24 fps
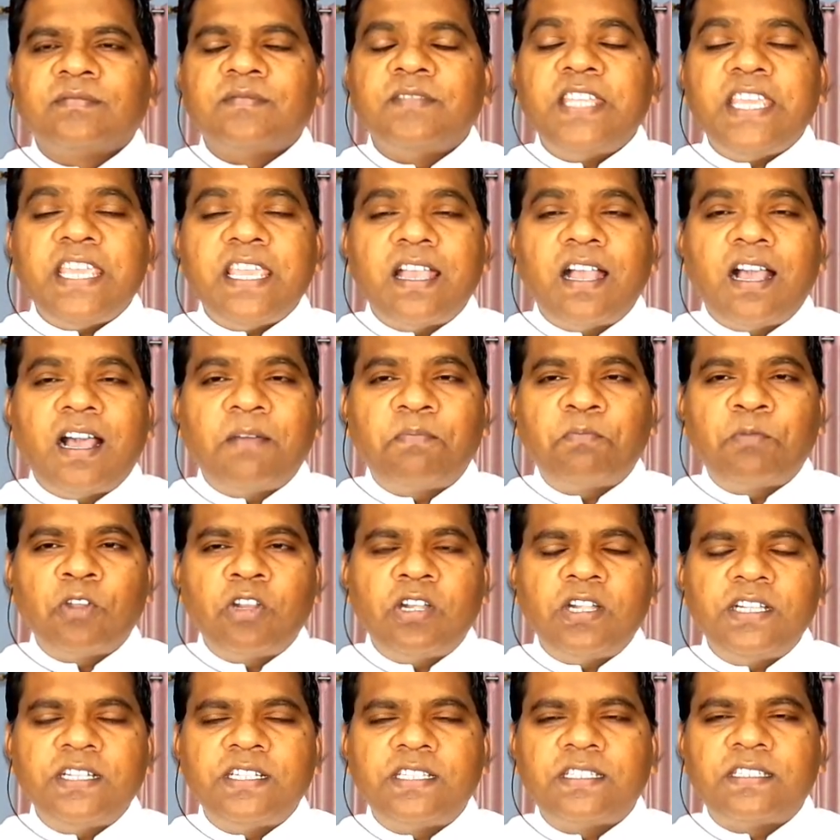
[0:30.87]
the
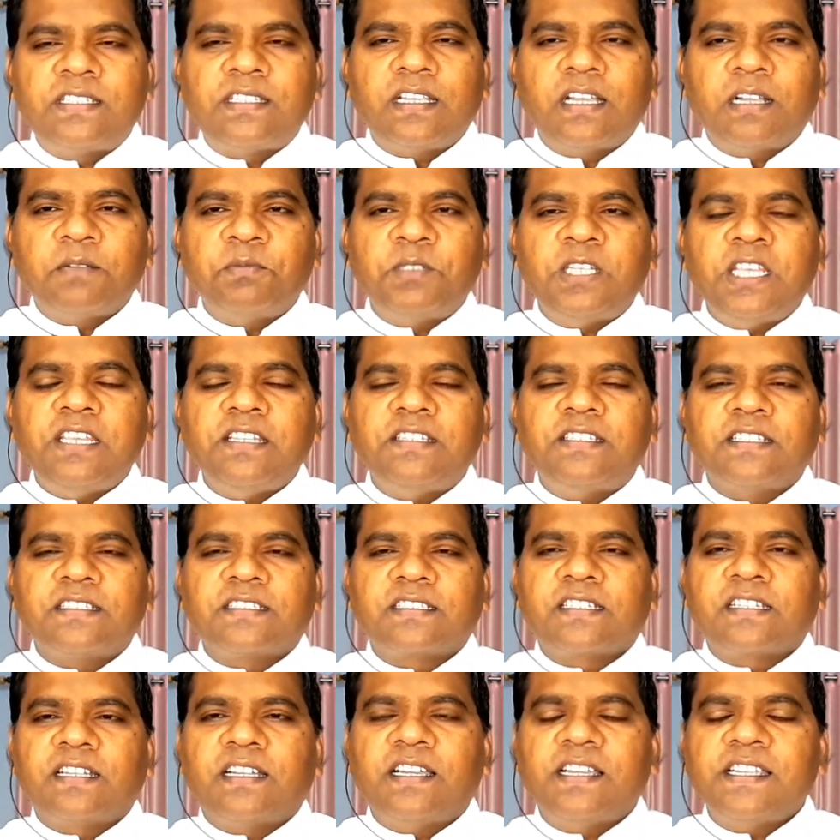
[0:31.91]
opponents of Jesus
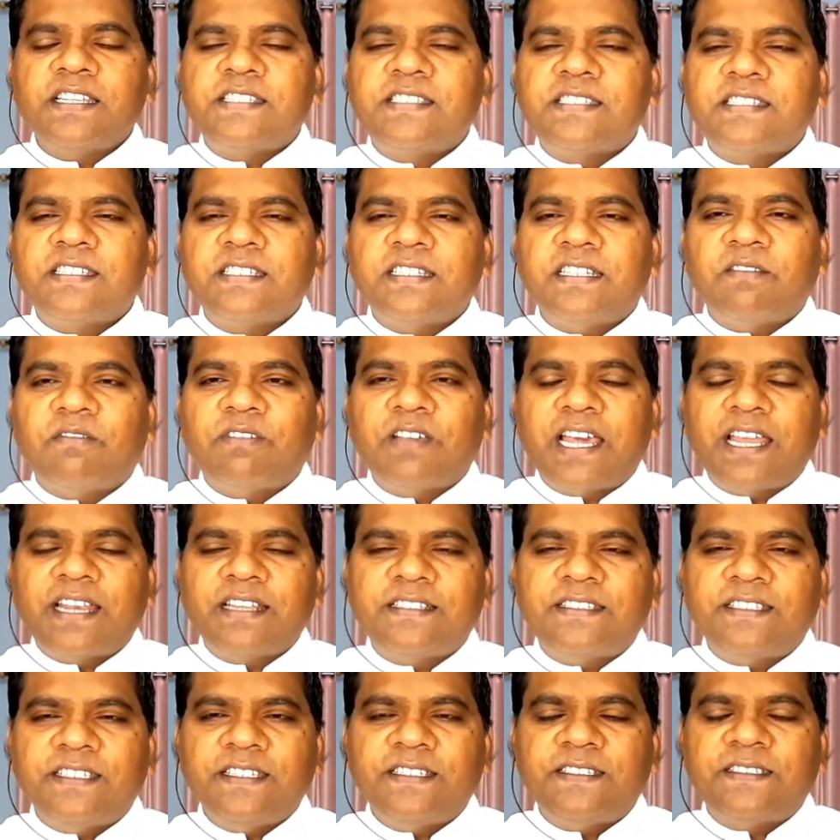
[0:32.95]
Christ, the
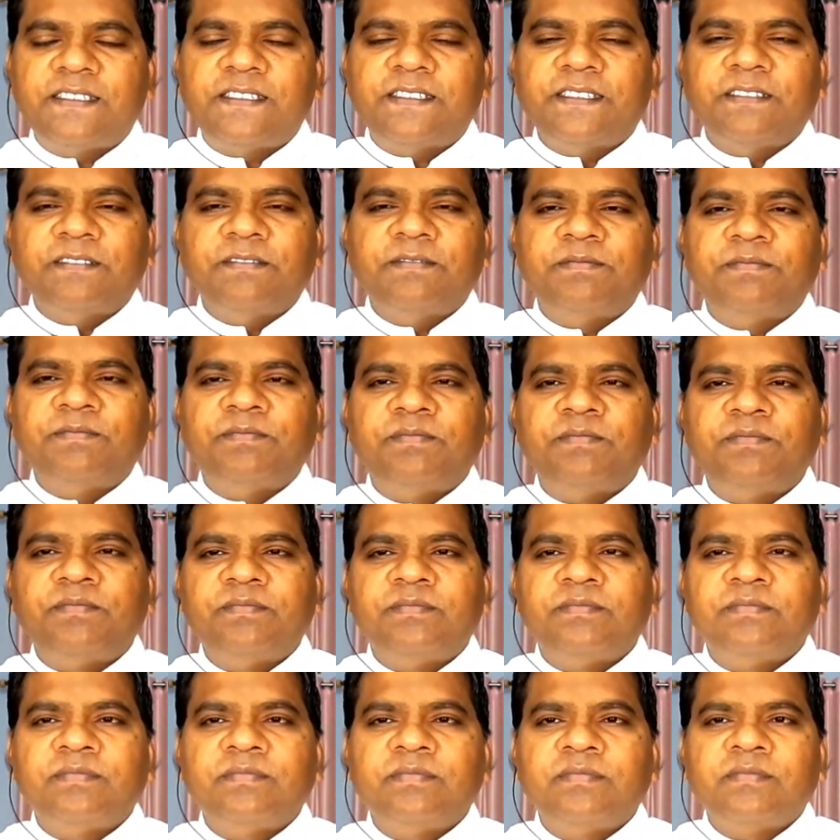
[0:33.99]
Pharisees,
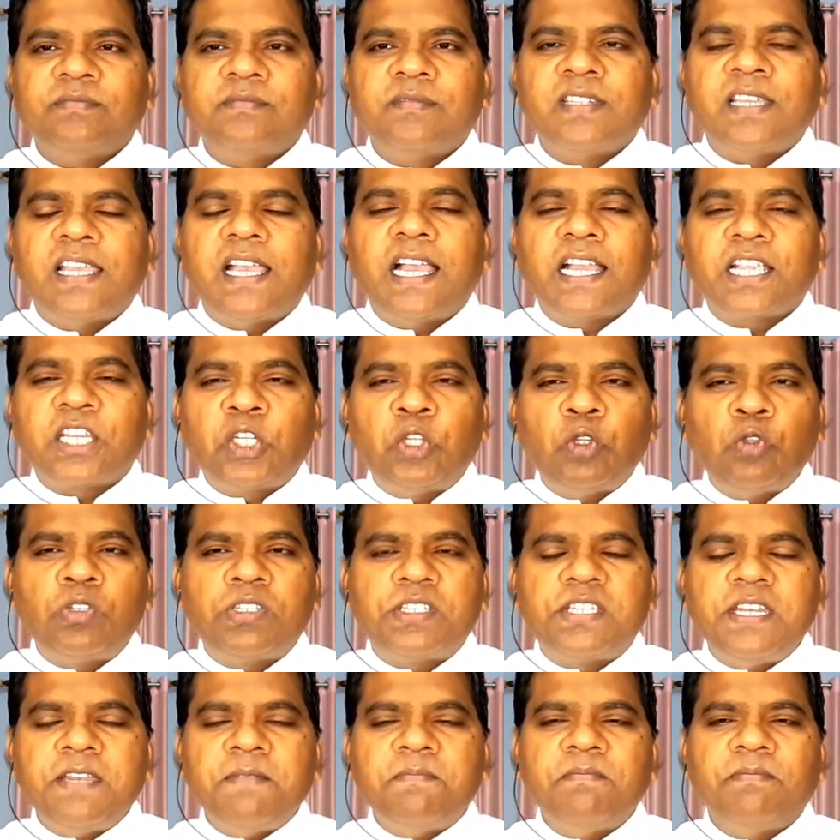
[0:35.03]

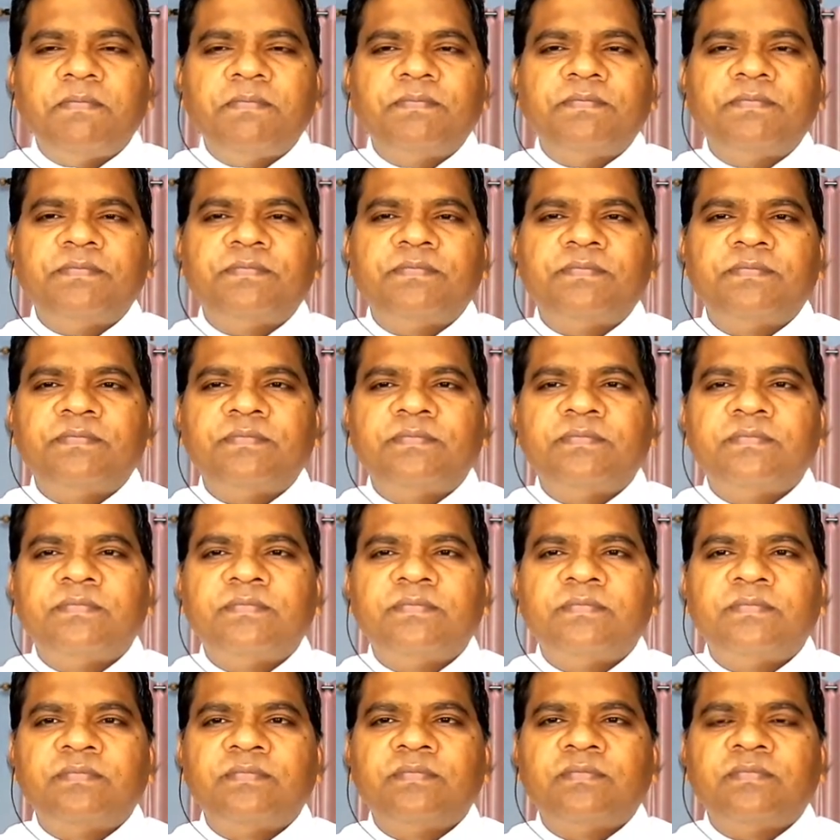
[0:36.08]
accused him
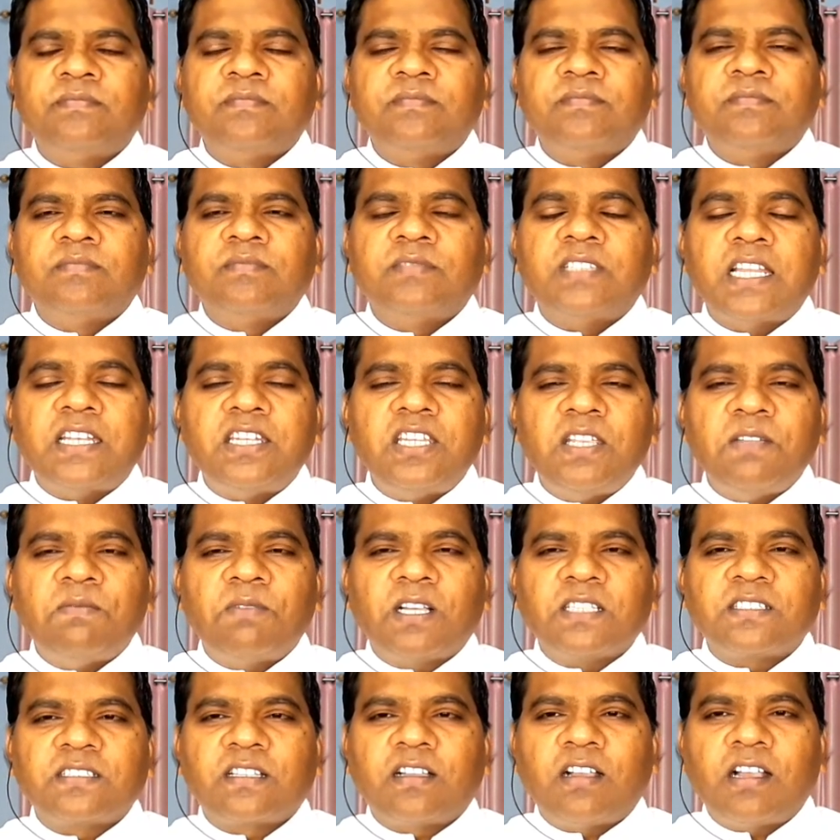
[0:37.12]
that he
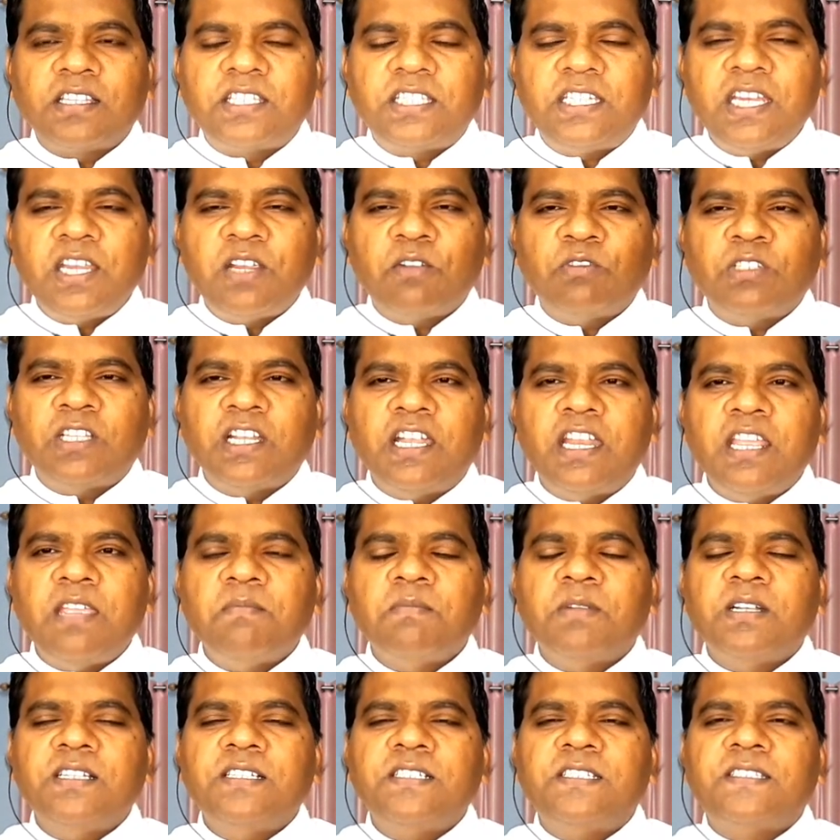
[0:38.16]
was casting out the
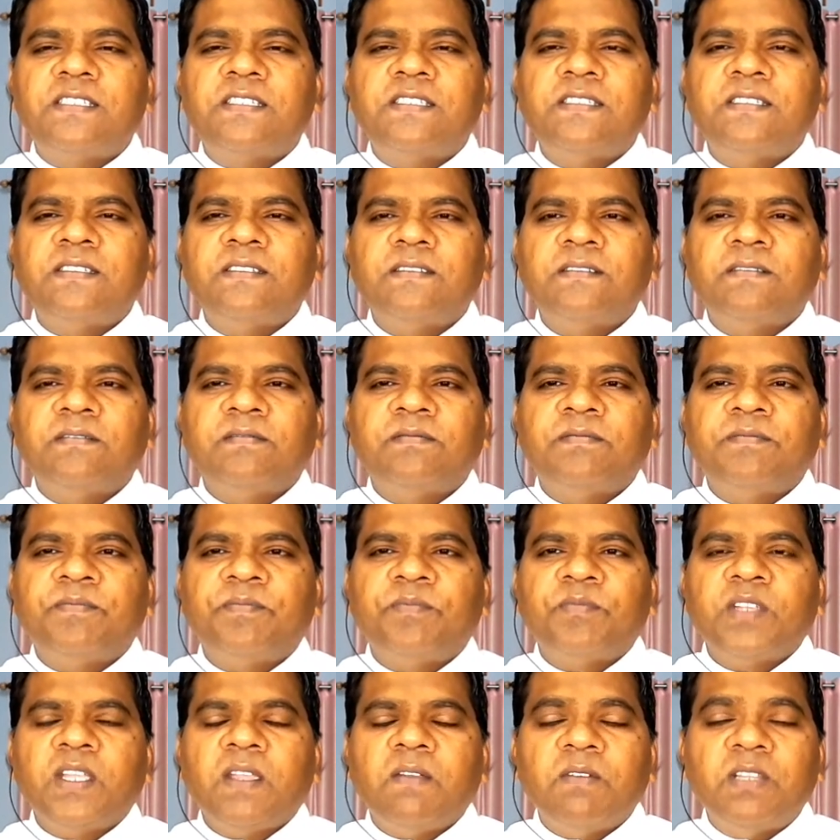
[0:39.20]
demons
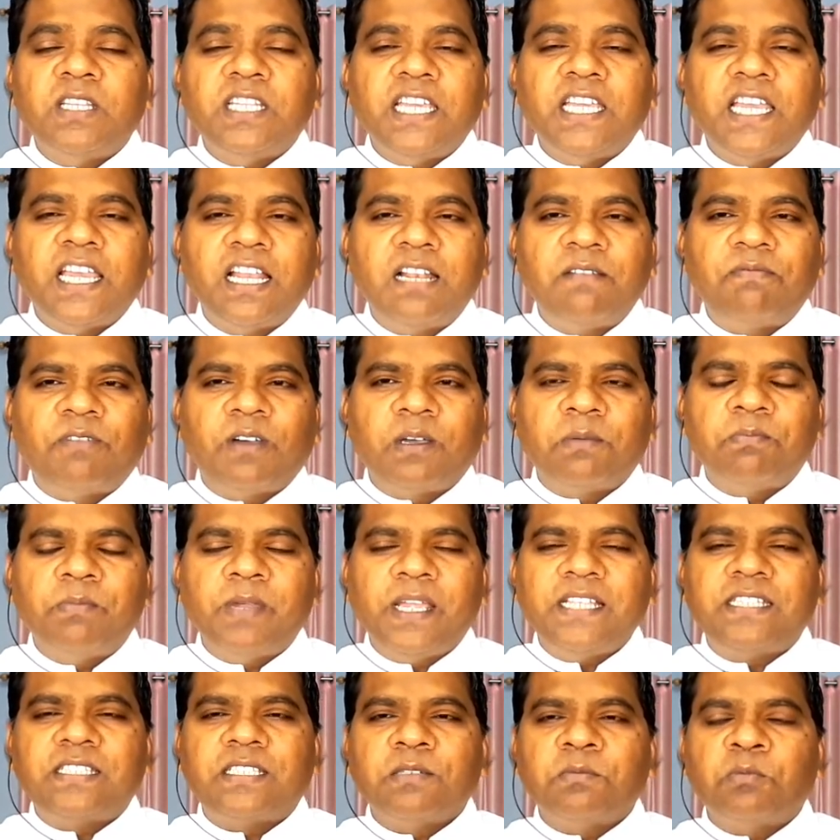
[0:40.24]
with the help of
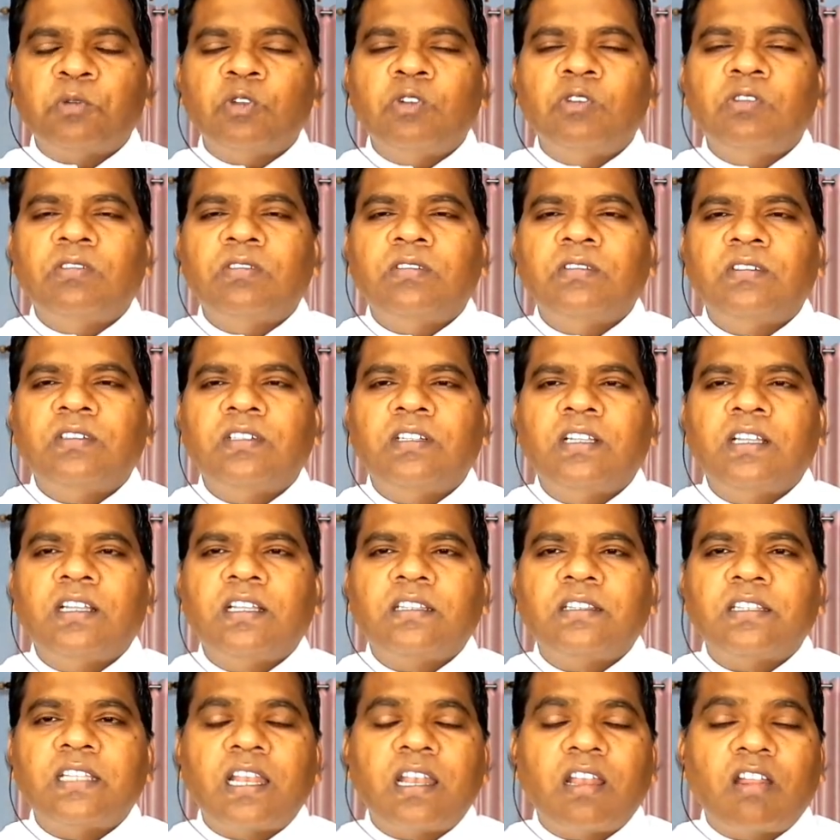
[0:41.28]
Beelzebul,
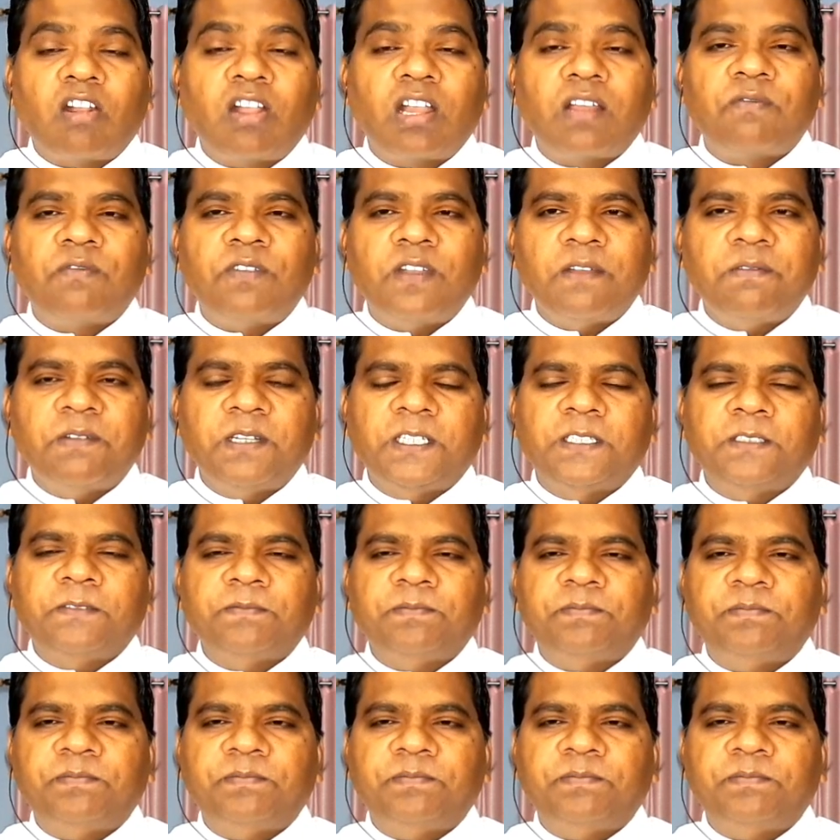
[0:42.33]
the Lord of heaven.